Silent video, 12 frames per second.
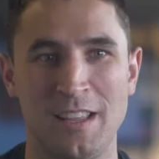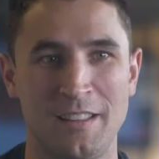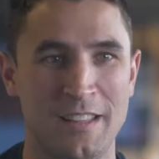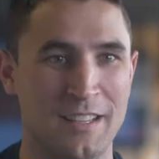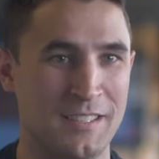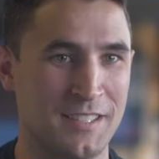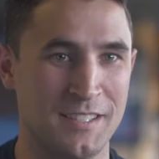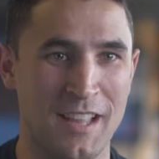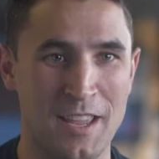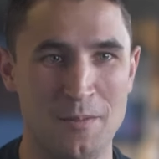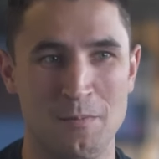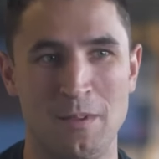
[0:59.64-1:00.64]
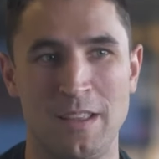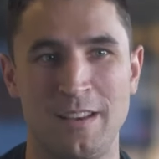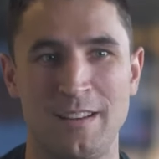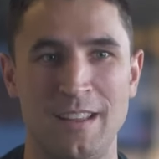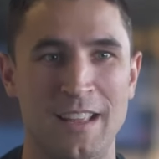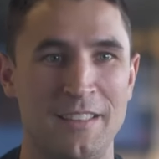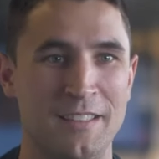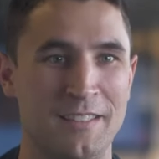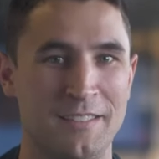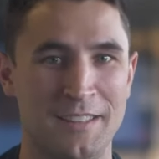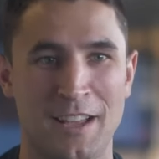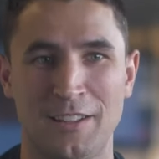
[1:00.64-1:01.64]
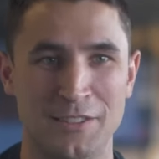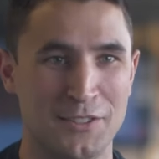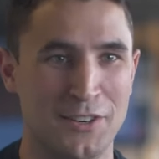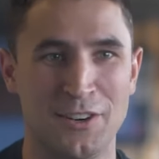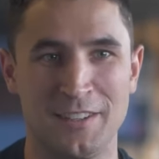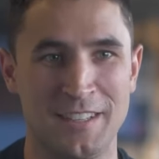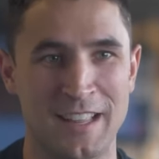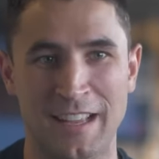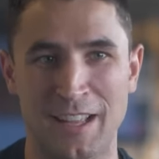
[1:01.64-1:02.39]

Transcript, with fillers: and the excitement and the uncertainty that